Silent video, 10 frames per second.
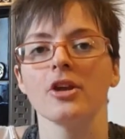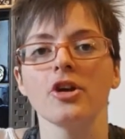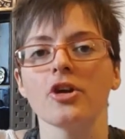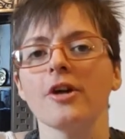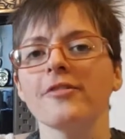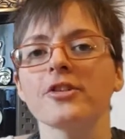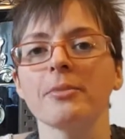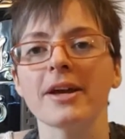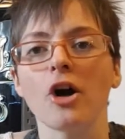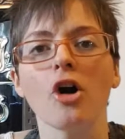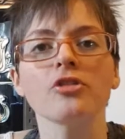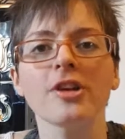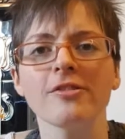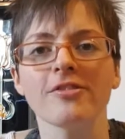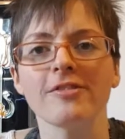You could offer to make a hot
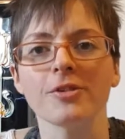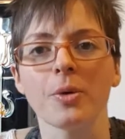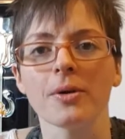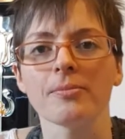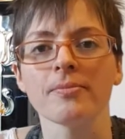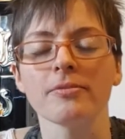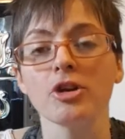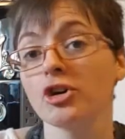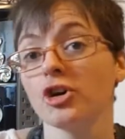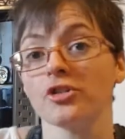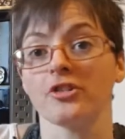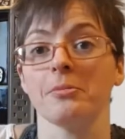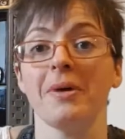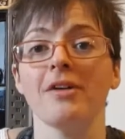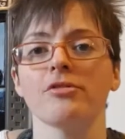drink for everyone. You could go to
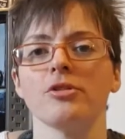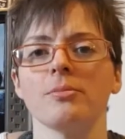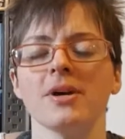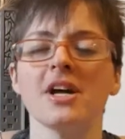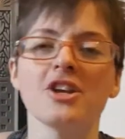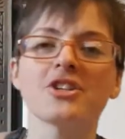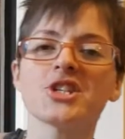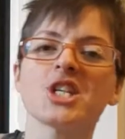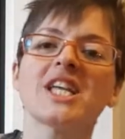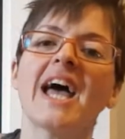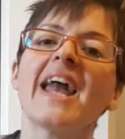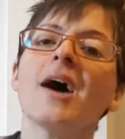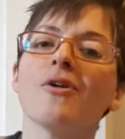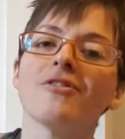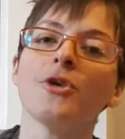the bathroom. You could stick your head
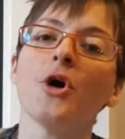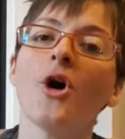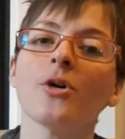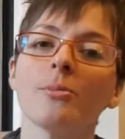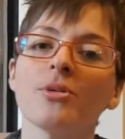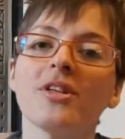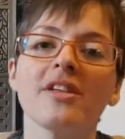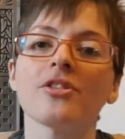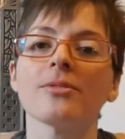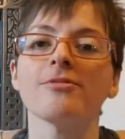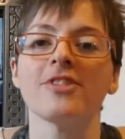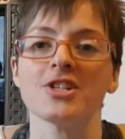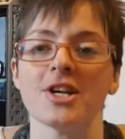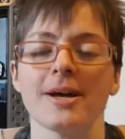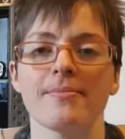out of the door and breathe in some
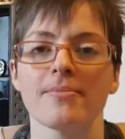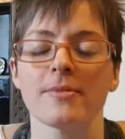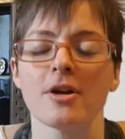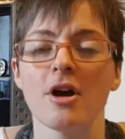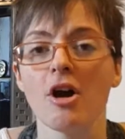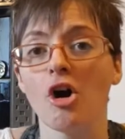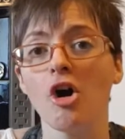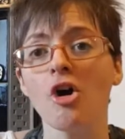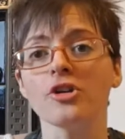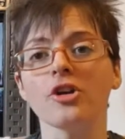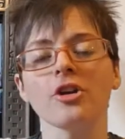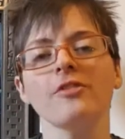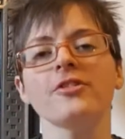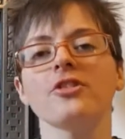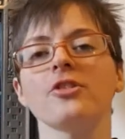fresh air. Or you could
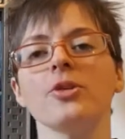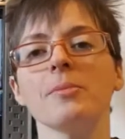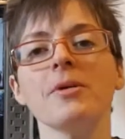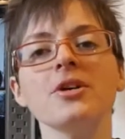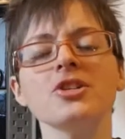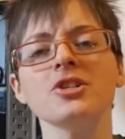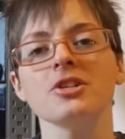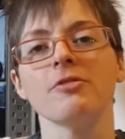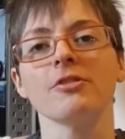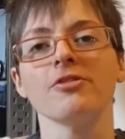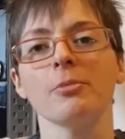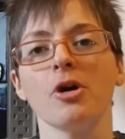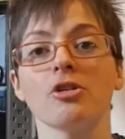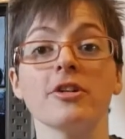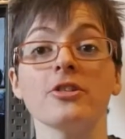offer to do an emergency run for
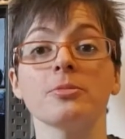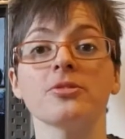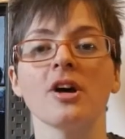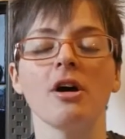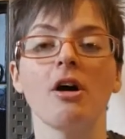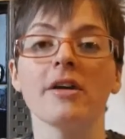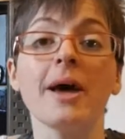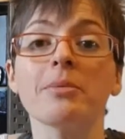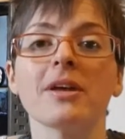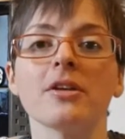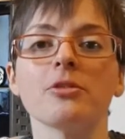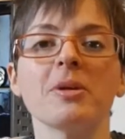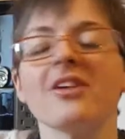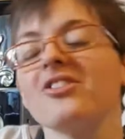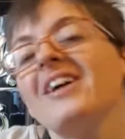more crisps or napkins,
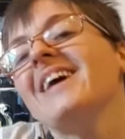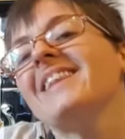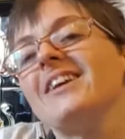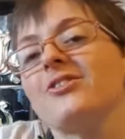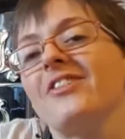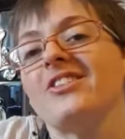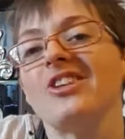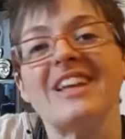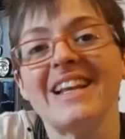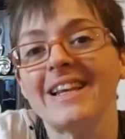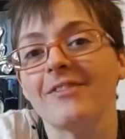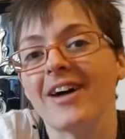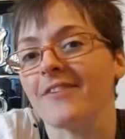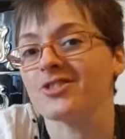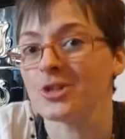because let's face it, you can
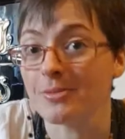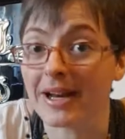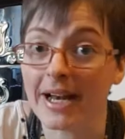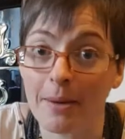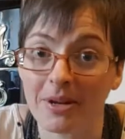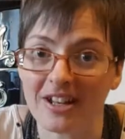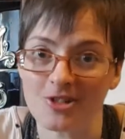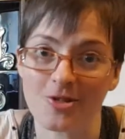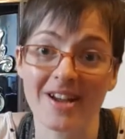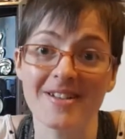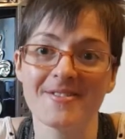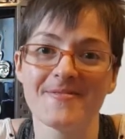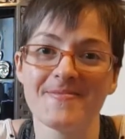never have too many napkins, right?